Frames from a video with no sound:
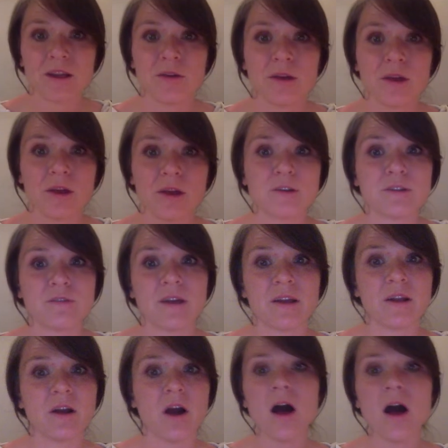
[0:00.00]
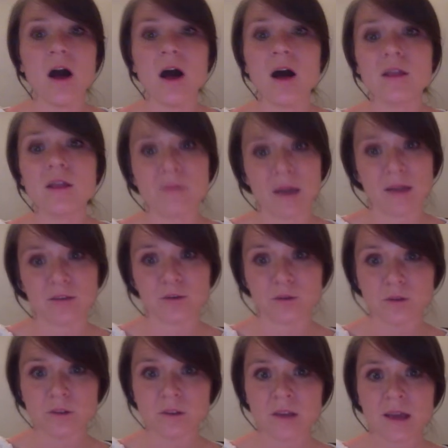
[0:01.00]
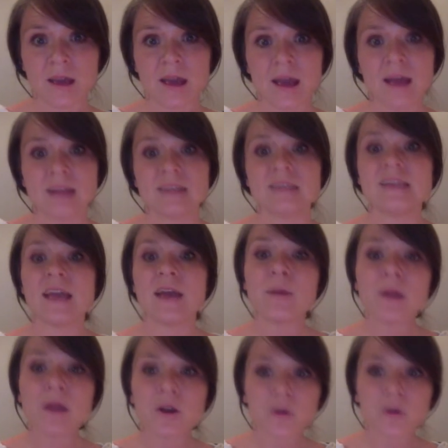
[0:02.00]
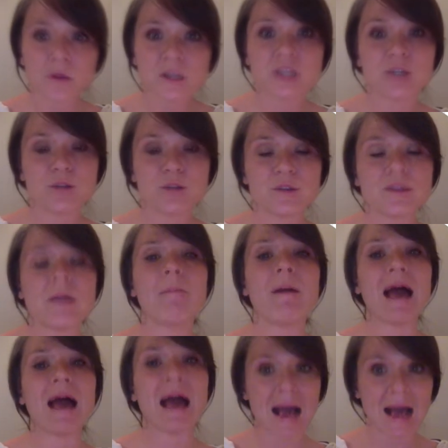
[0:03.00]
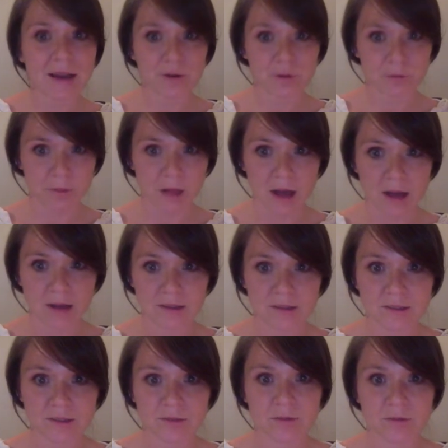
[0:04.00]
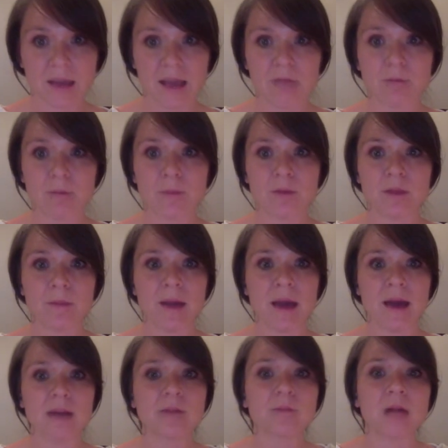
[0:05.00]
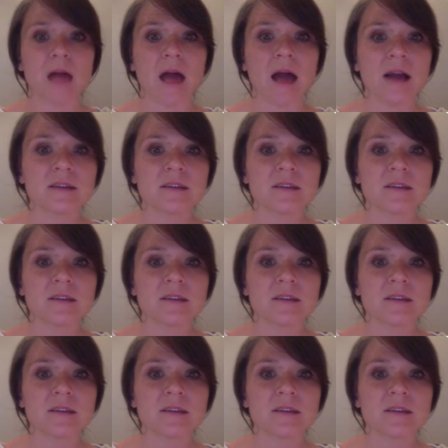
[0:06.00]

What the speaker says: can go to find all the math tools. Today we are going to use the pattern blocks. Okay, remember the pattern blocks